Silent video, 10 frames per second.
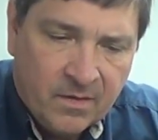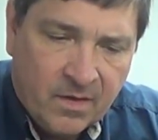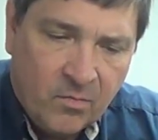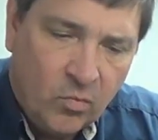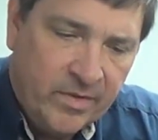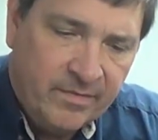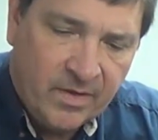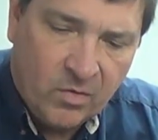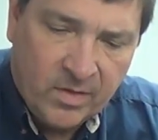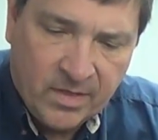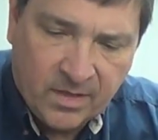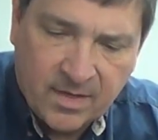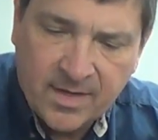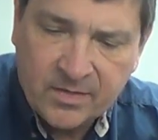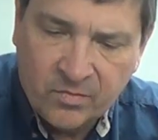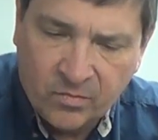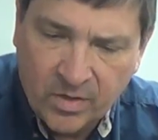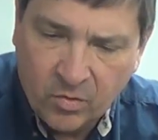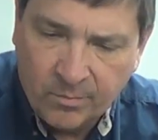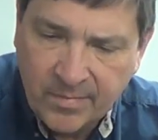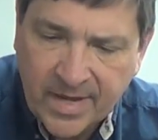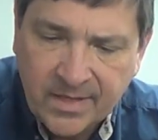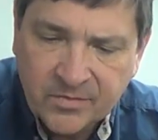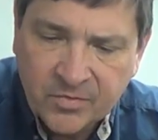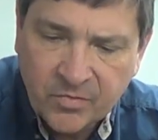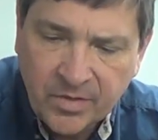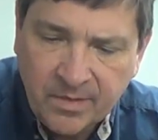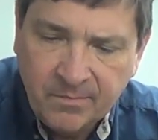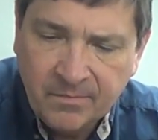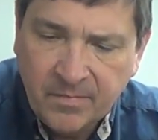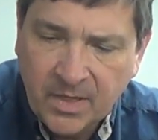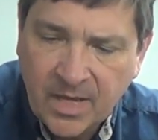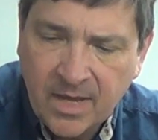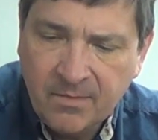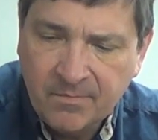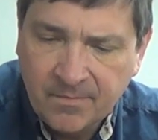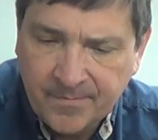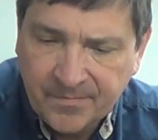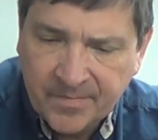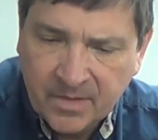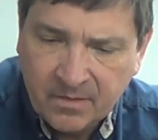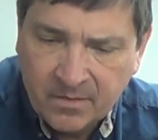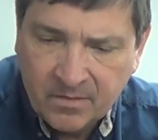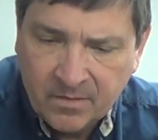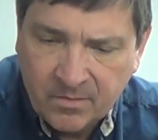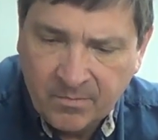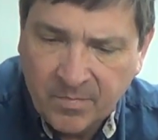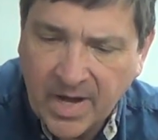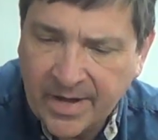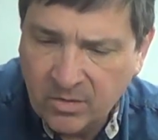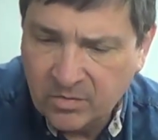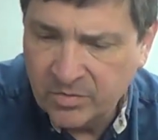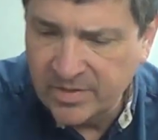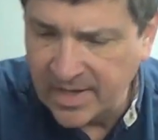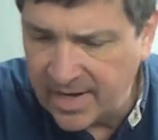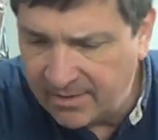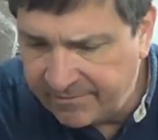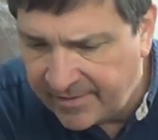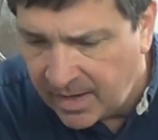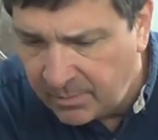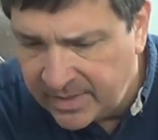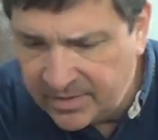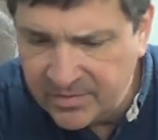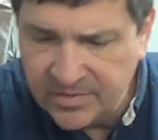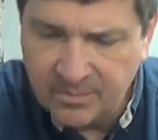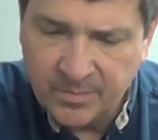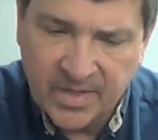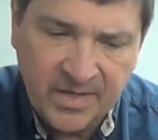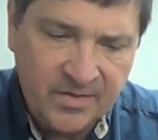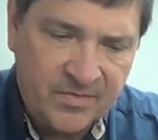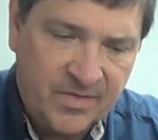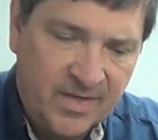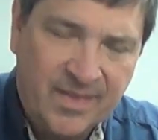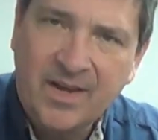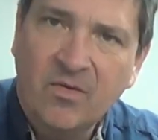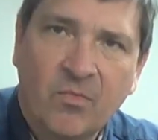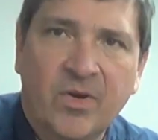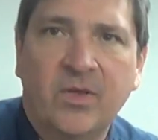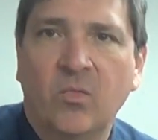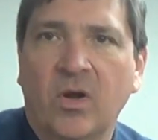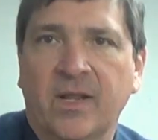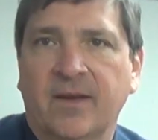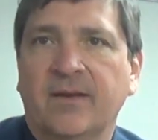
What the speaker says: I won't even go into the collector realm. Mainstream game buyers that have families and pins, and they don't really want it.